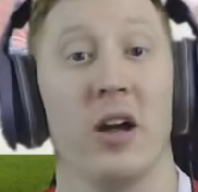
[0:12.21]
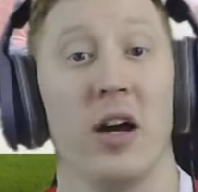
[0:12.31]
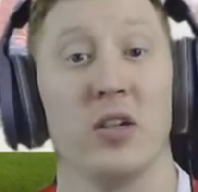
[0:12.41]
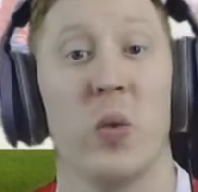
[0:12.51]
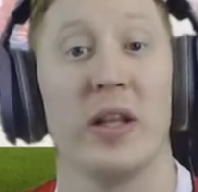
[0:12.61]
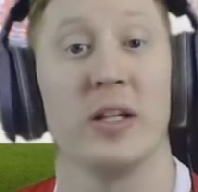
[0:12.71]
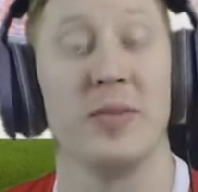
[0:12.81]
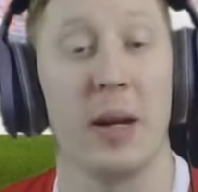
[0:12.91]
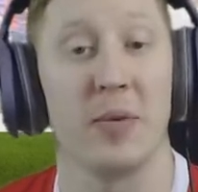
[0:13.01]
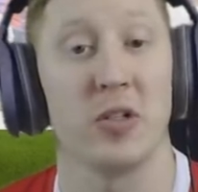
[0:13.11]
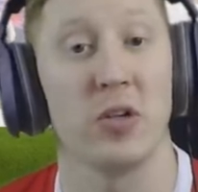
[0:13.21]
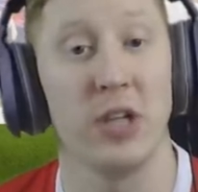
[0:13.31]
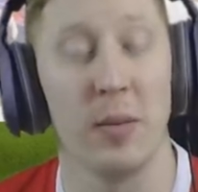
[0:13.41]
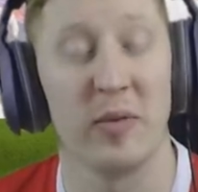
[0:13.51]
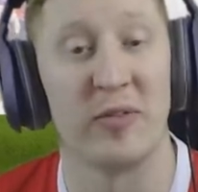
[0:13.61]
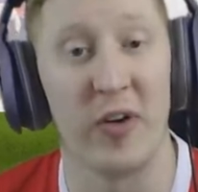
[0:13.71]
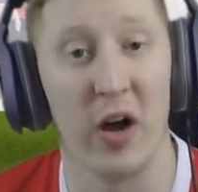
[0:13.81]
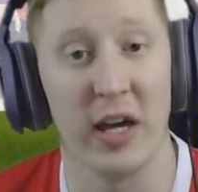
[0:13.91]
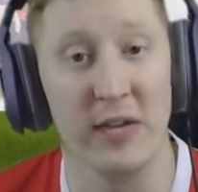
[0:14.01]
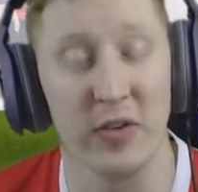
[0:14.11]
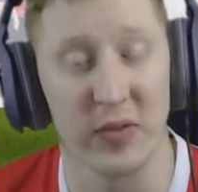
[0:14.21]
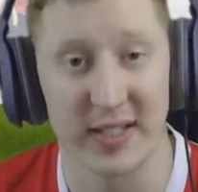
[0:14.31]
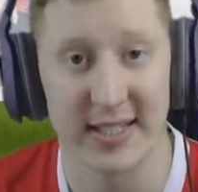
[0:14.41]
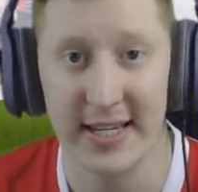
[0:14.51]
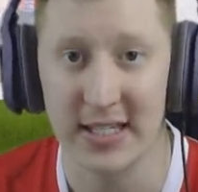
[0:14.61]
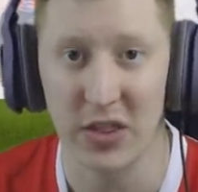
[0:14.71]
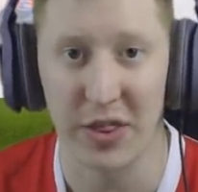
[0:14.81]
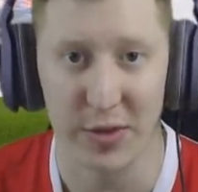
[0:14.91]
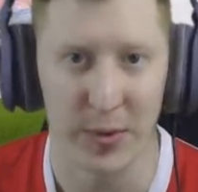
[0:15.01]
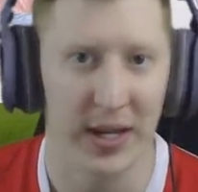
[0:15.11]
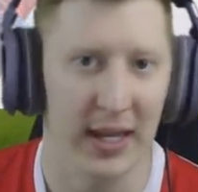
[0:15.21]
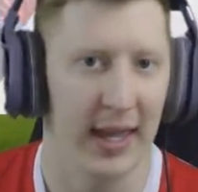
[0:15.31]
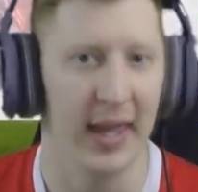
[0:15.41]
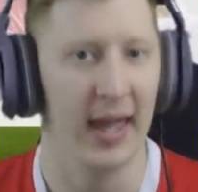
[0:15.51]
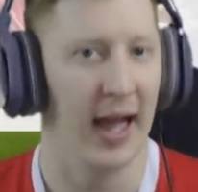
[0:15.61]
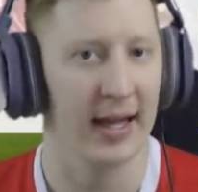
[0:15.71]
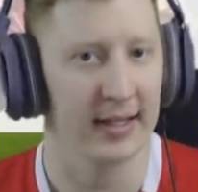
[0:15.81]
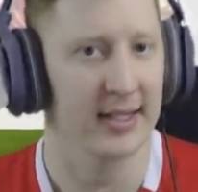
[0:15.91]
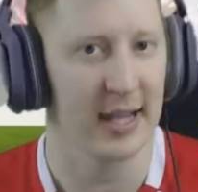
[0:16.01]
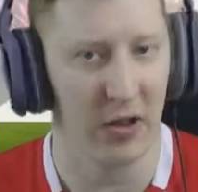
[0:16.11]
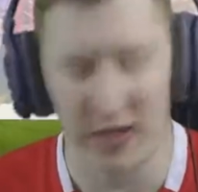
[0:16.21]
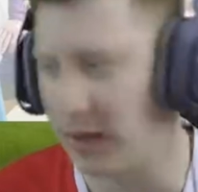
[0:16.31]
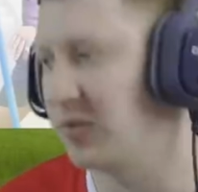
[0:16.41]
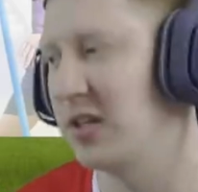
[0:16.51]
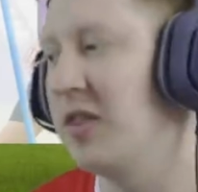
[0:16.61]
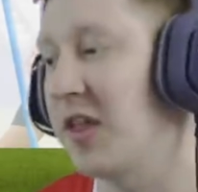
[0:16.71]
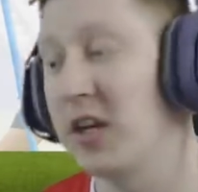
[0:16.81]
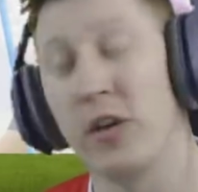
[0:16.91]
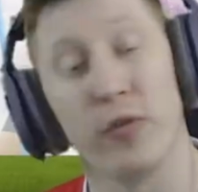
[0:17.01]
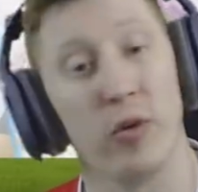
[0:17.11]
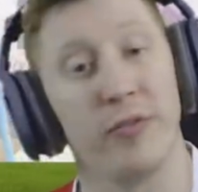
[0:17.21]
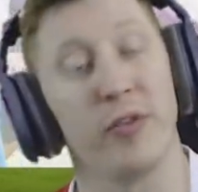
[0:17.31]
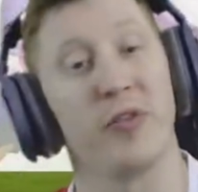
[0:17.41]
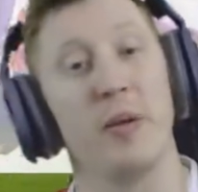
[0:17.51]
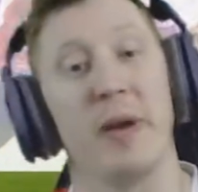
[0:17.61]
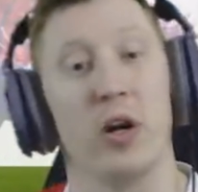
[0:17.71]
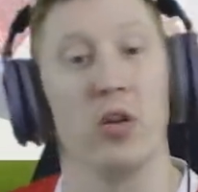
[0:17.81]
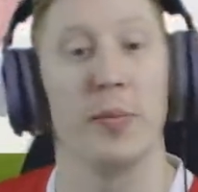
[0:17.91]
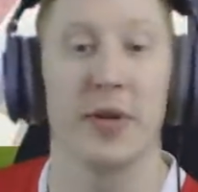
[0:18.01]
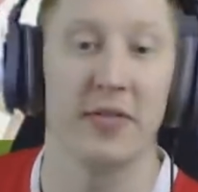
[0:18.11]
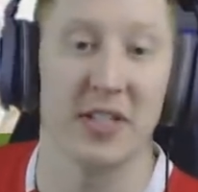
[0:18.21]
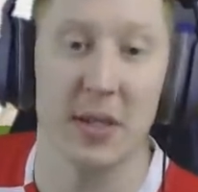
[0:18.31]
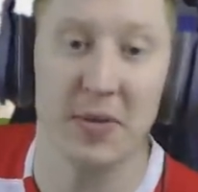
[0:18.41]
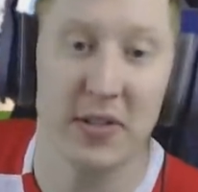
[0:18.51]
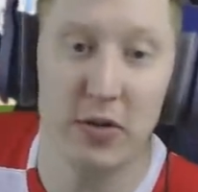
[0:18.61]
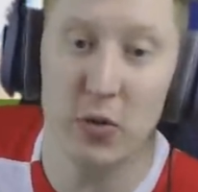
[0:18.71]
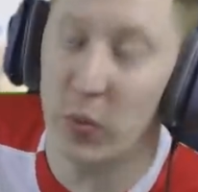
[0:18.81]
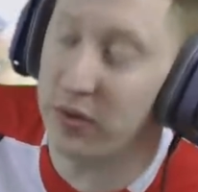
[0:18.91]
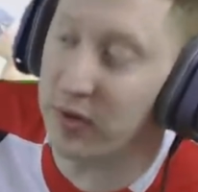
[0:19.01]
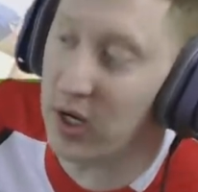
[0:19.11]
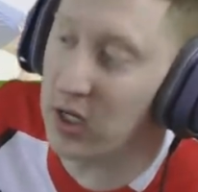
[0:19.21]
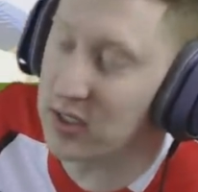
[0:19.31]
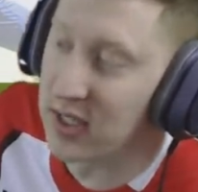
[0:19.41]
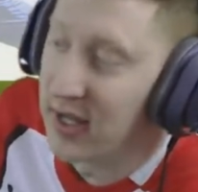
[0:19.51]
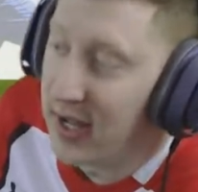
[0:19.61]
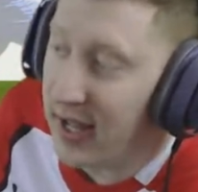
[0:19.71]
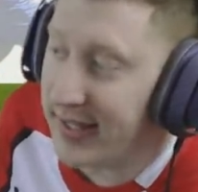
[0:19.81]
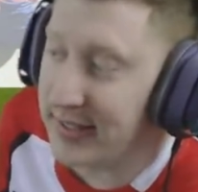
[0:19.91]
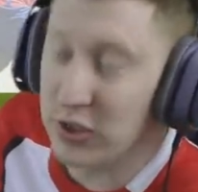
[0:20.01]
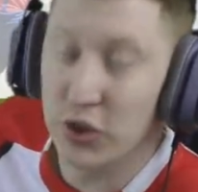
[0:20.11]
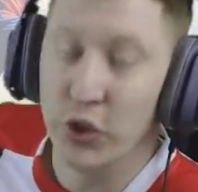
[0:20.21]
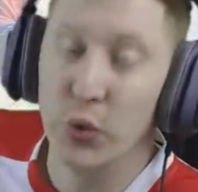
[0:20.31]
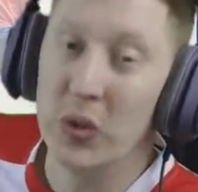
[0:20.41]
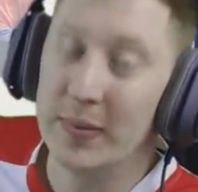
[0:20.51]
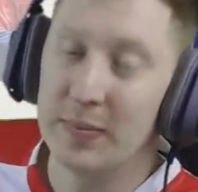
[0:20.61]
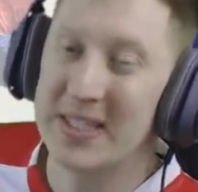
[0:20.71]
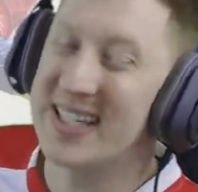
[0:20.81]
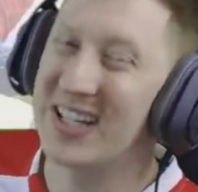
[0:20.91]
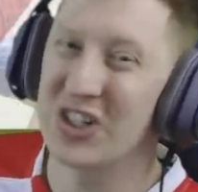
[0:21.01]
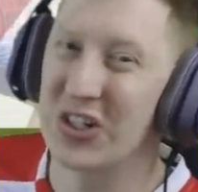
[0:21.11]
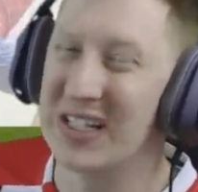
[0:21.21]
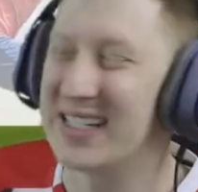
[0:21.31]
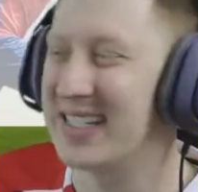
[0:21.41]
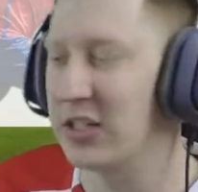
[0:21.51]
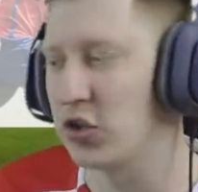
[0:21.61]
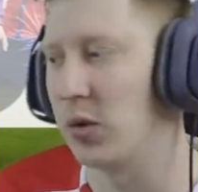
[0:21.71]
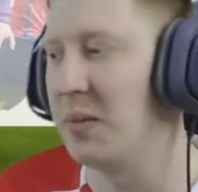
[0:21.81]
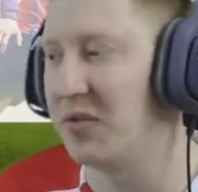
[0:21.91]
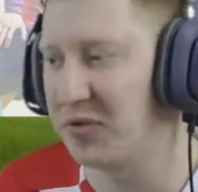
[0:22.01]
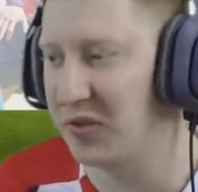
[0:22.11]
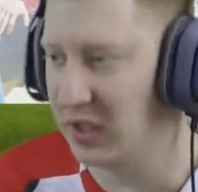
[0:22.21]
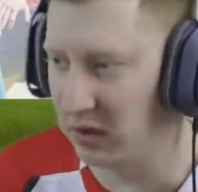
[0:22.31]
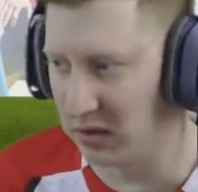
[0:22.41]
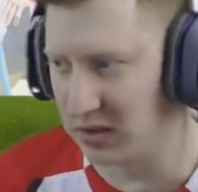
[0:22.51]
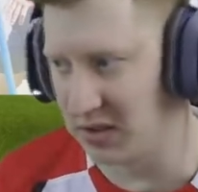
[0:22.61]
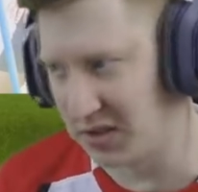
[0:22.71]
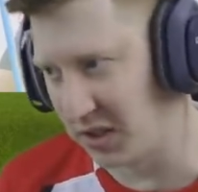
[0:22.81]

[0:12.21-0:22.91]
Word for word: Hey guys, welcome to episode number 5 of season 3 here at Southampton. Thank you for all of your feedback on the previous episode with regards uh, new potential central midfield